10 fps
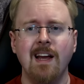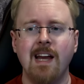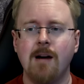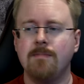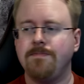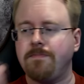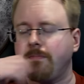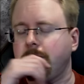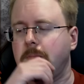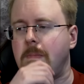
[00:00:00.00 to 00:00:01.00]
Now,
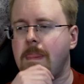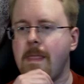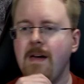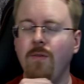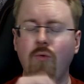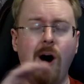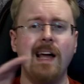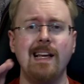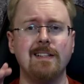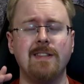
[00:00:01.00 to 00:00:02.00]

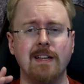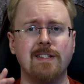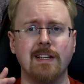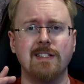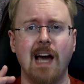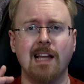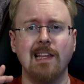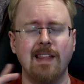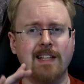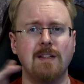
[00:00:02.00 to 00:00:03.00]
why is this
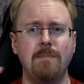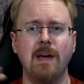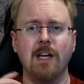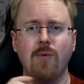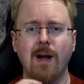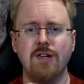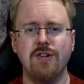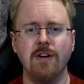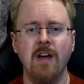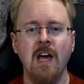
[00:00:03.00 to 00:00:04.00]
exactly? That's a big
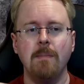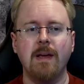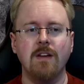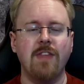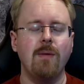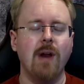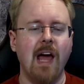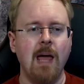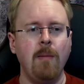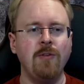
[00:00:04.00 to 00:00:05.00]
question, because they were
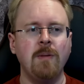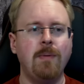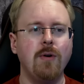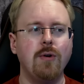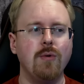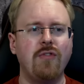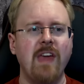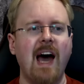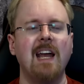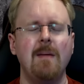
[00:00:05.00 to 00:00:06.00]
able to produce
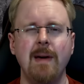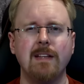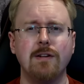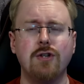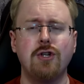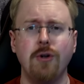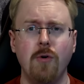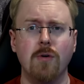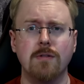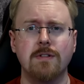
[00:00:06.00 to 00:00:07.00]
the animated
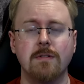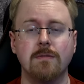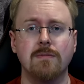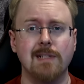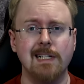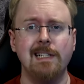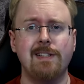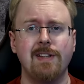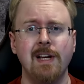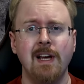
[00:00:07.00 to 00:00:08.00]
short,
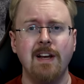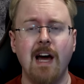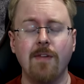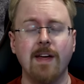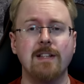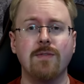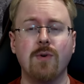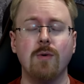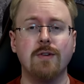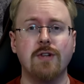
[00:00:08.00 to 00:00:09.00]
right? Now, that is of
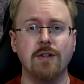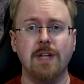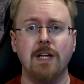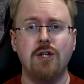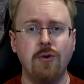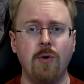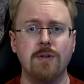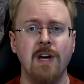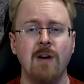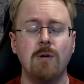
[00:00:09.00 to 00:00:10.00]
course just a
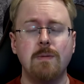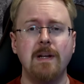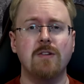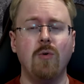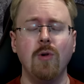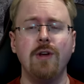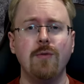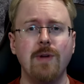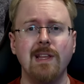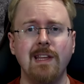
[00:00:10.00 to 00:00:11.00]
short, which means all
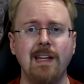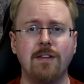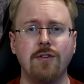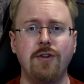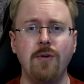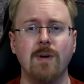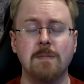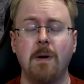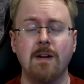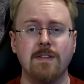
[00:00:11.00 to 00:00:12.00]
you really need to do
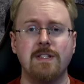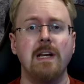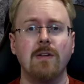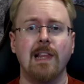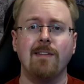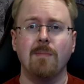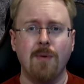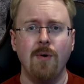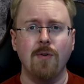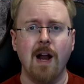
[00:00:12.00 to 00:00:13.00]
as part of the secret level
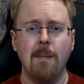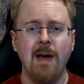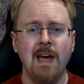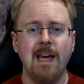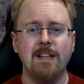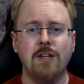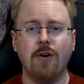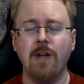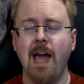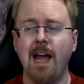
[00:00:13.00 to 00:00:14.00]
program is
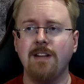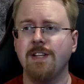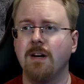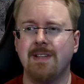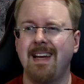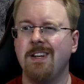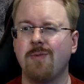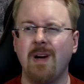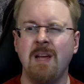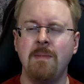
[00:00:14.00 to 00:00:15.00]
create, you know, 10,
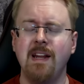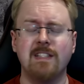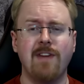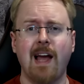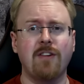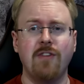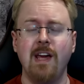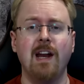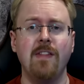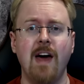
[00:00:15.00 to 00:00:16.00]
20 minutes of action
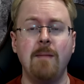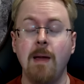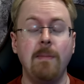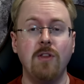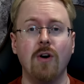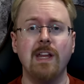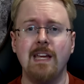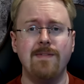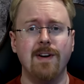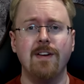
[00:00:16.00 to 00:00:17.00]
here and there, maybe not
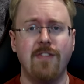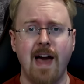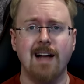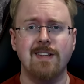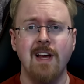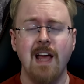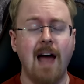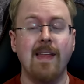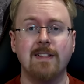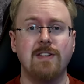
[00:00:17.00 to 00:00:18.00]
even that,
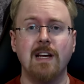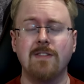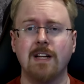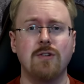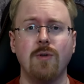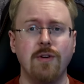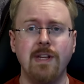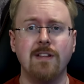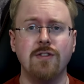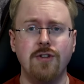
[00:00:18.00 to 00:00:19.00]
and that's it. That's all you
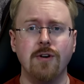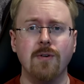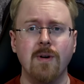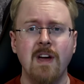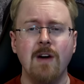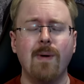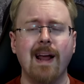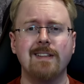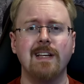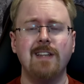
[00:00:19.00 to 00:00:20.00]
need to do.
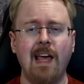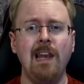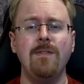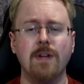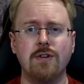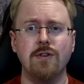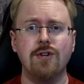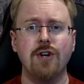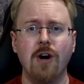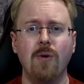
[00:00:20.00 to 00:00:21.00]
Whereas a television
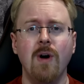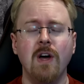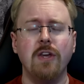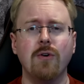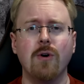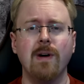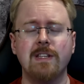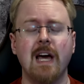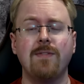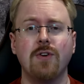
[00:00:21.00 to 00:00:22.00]
show, you're going
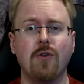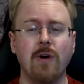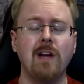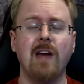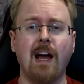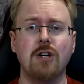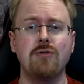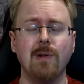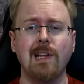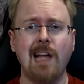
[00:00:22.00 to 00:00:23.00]
to have to create
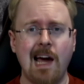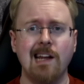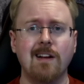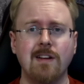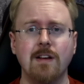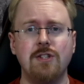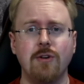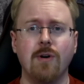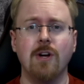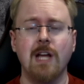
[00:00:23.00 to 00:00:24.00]
actual characters.
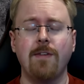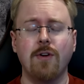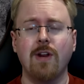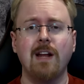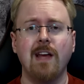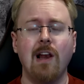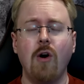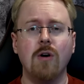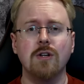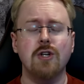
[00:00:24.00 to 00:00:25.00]
You're going to have to create a
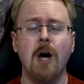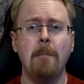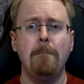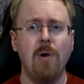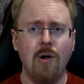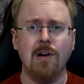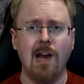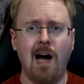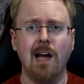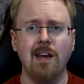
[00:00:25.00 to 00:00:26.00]
long-term plot
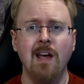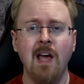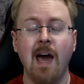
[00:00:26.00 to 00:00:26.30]
line.